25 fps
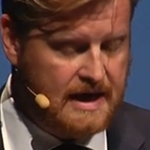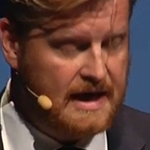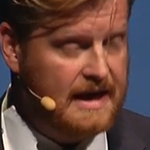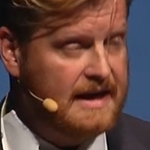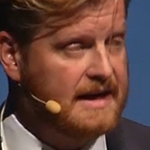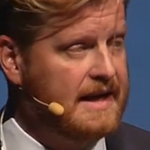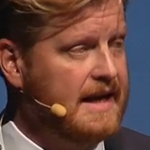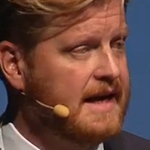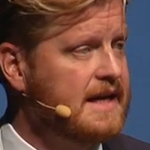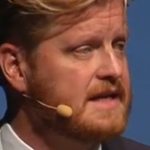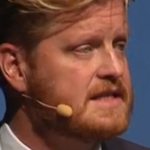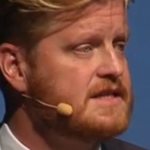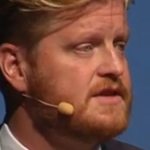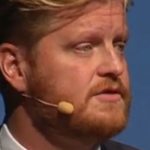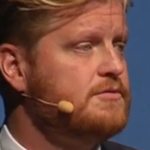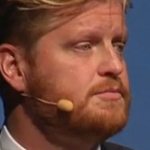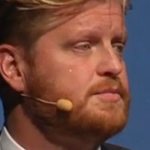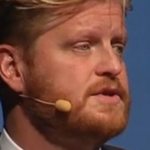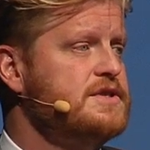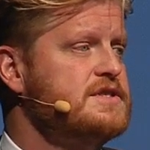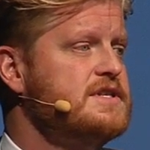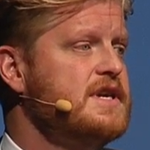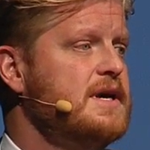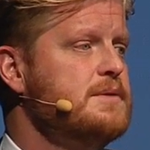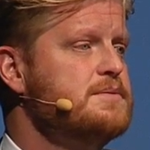And negative
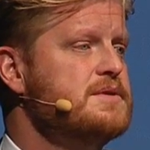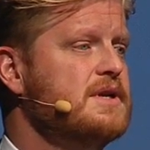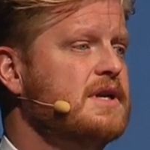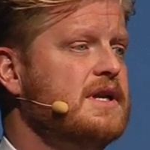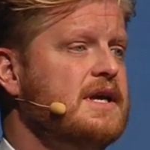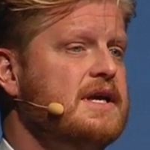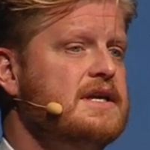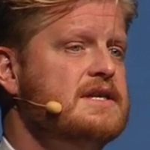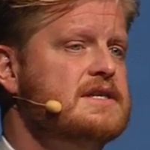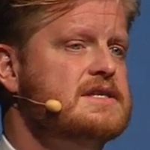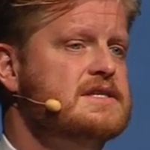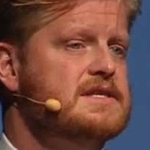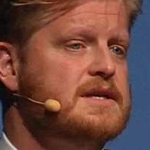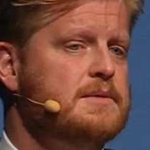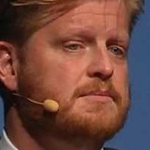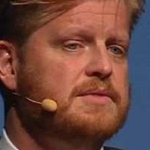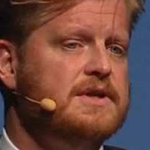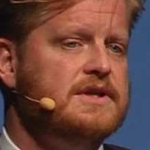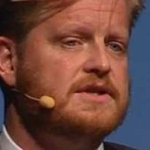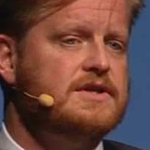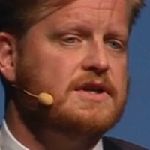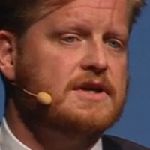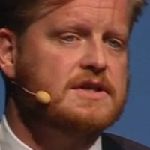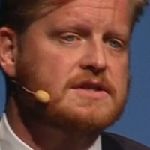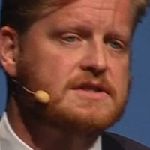perception is
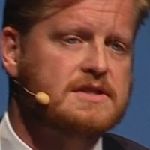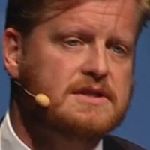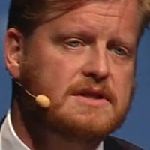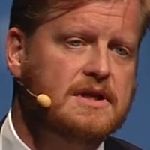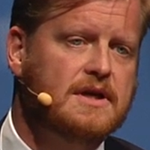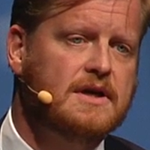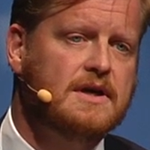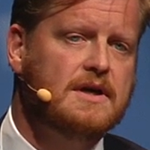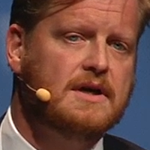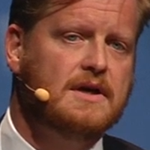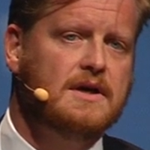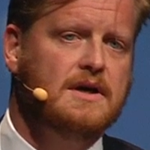simply just